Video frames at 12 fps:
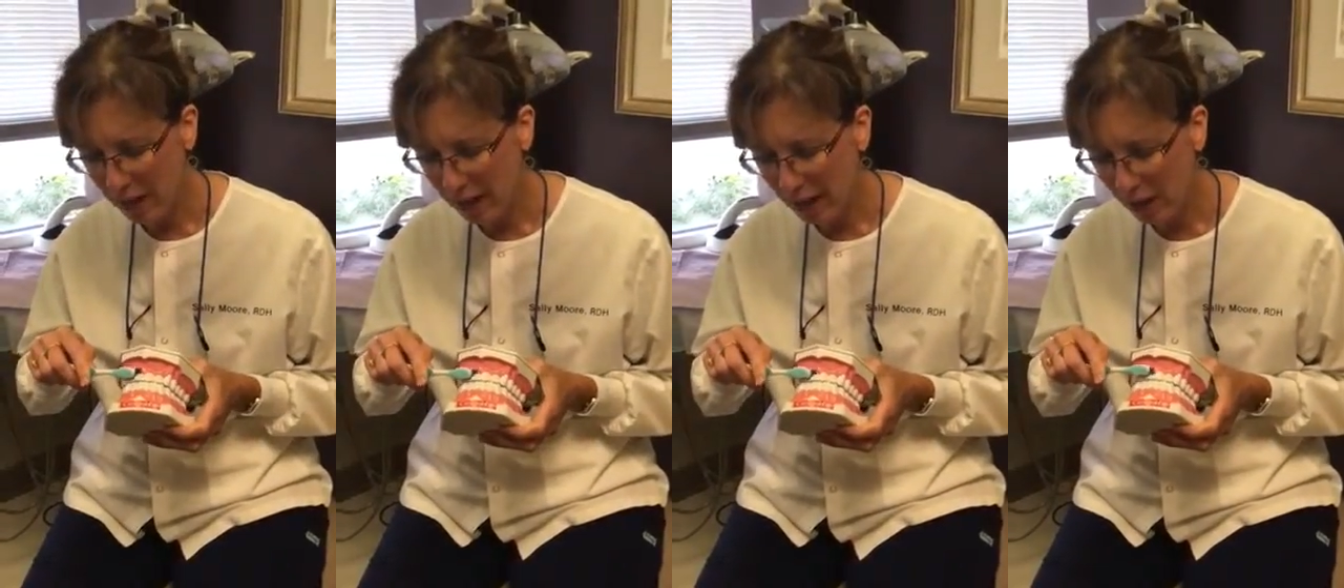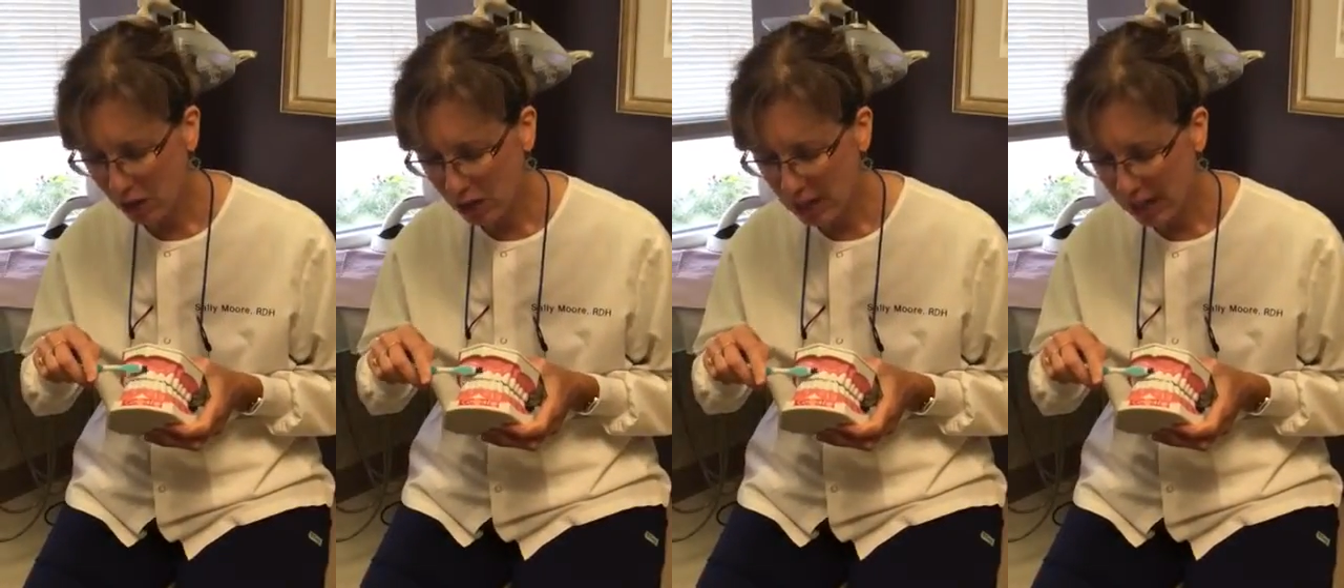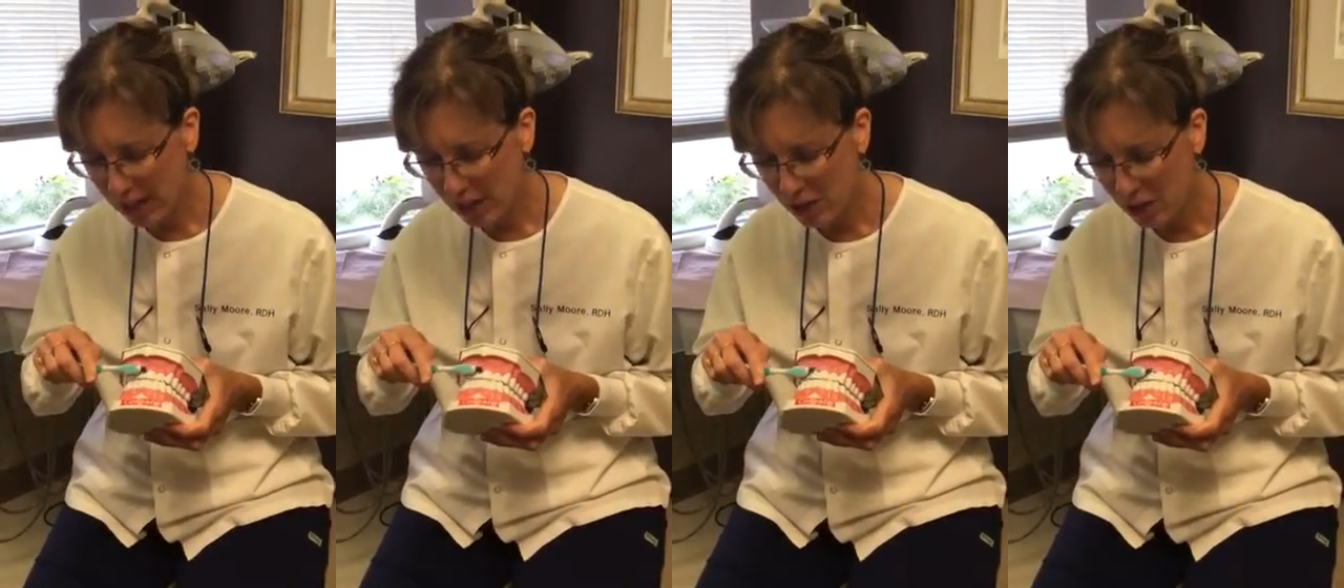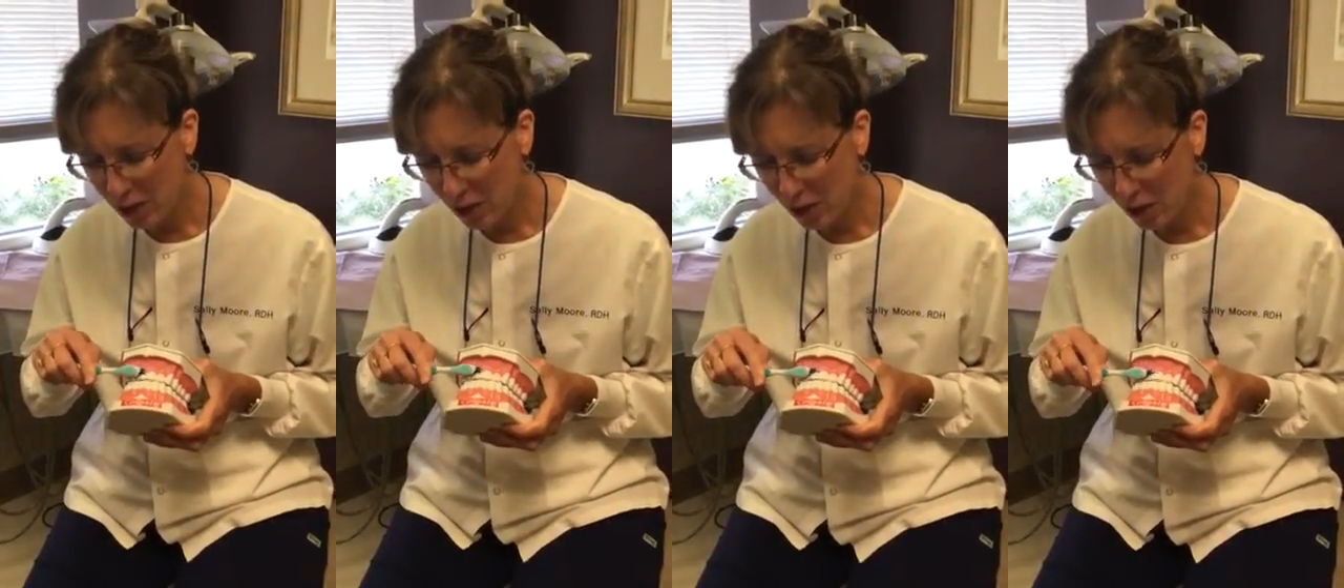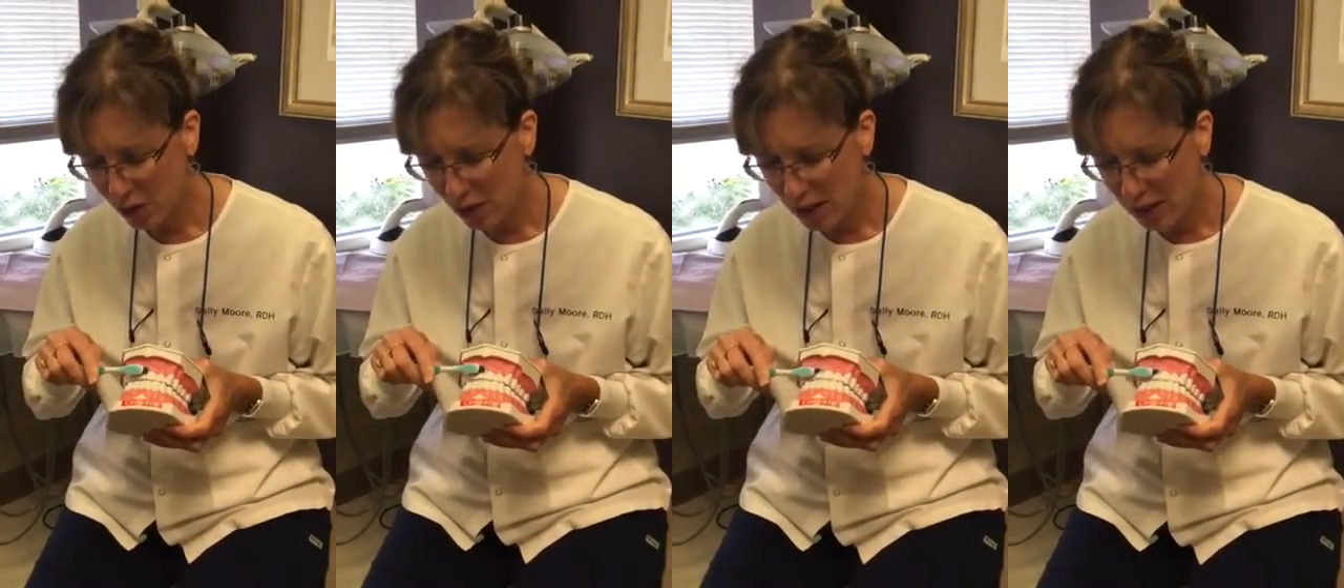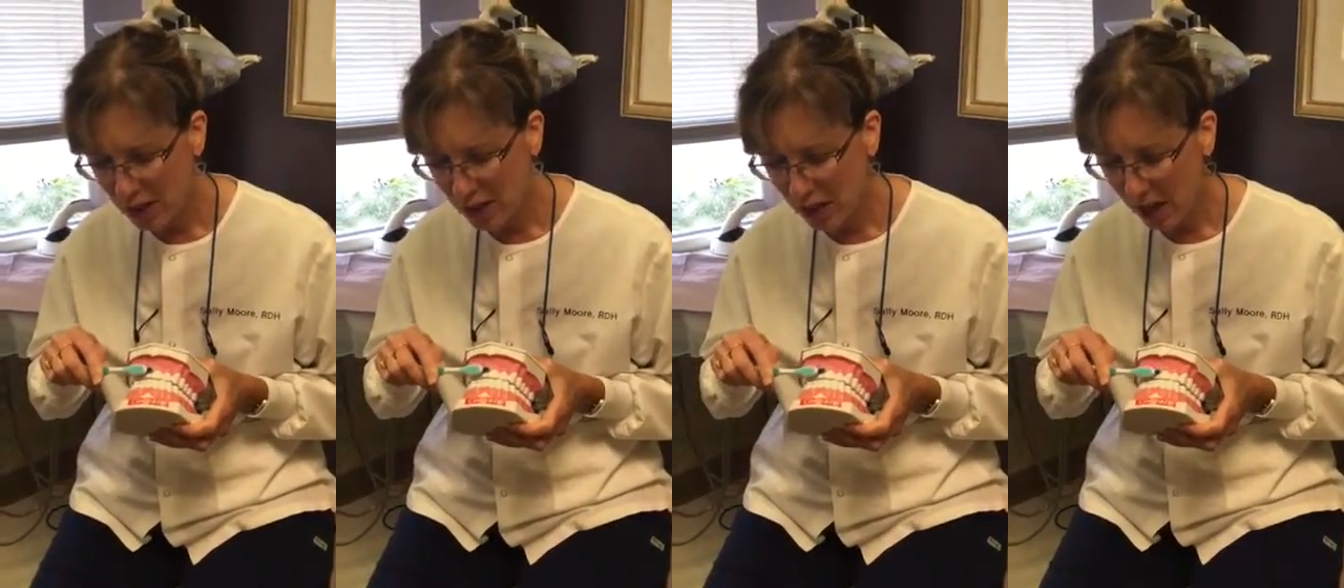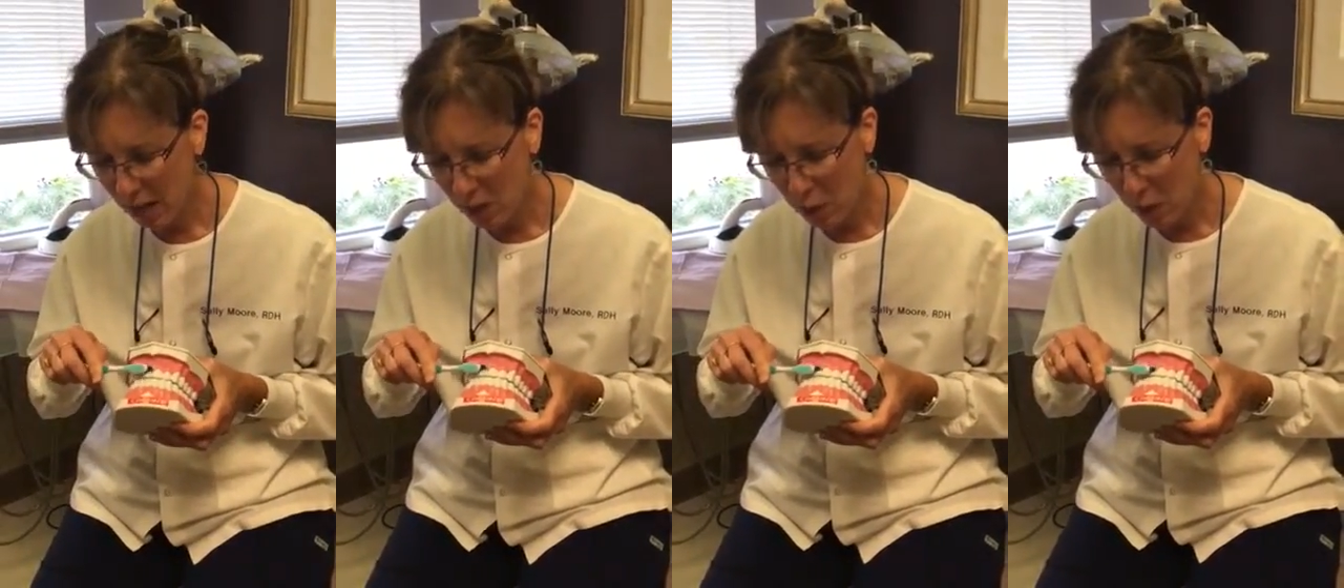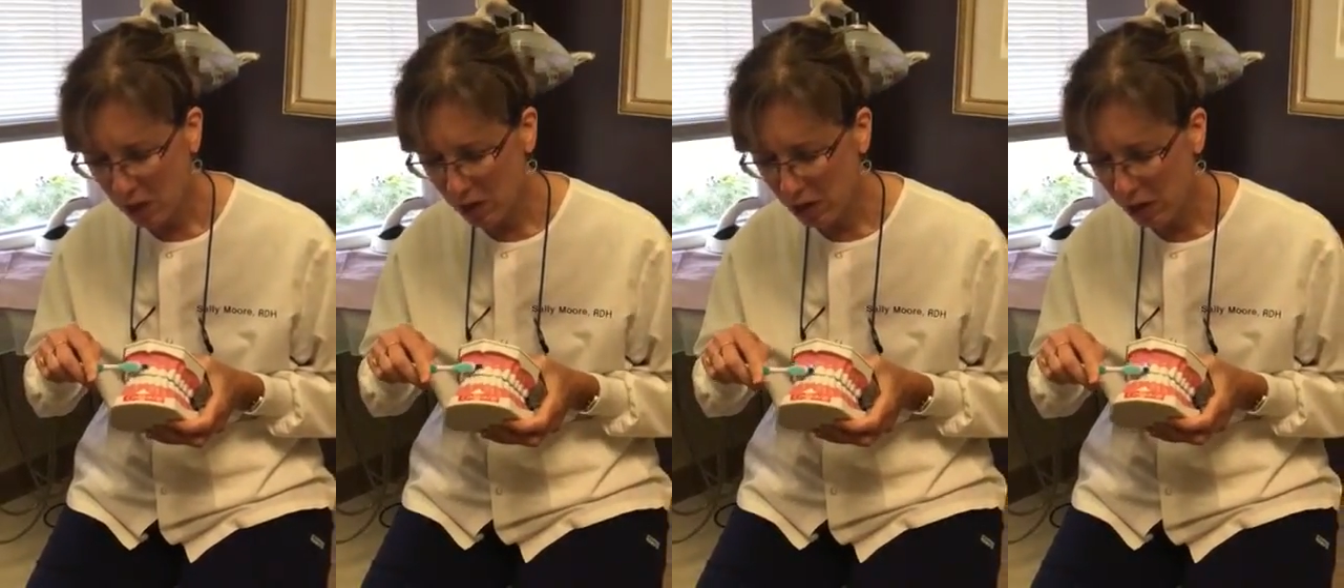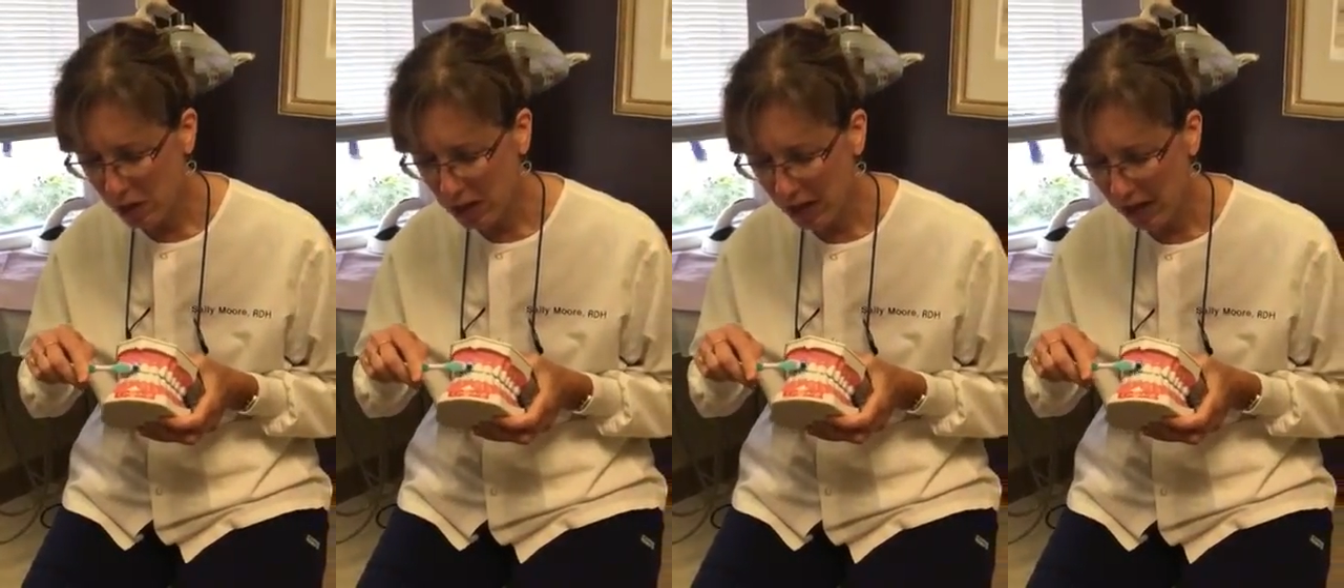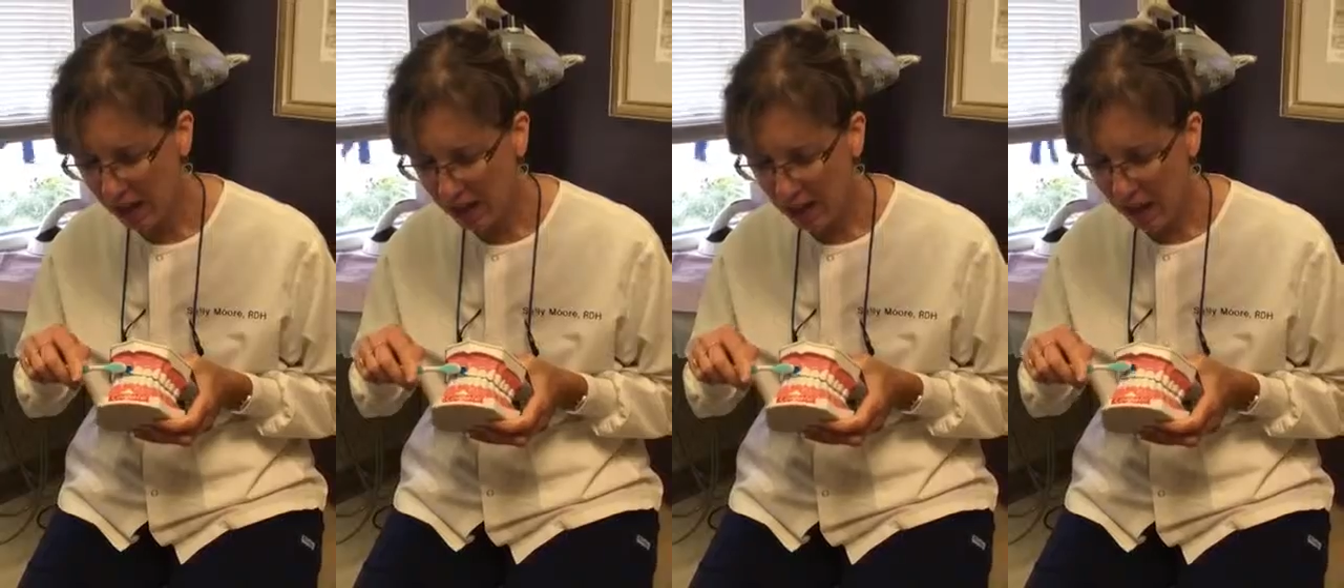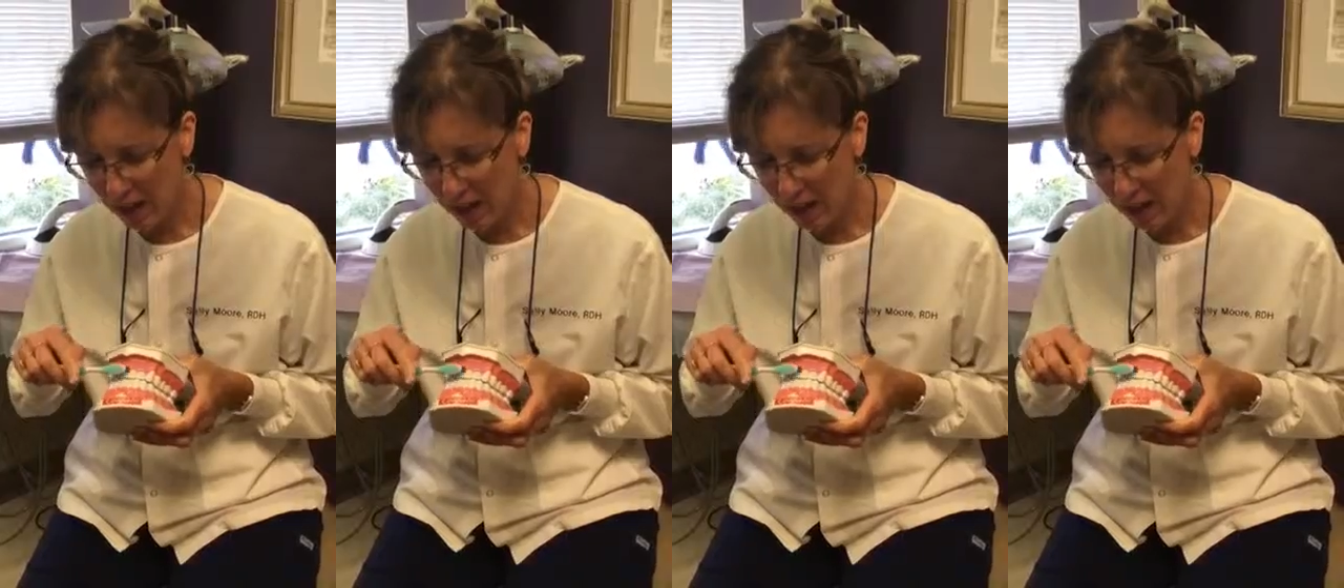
and little teeny circle to cover one or two teeth,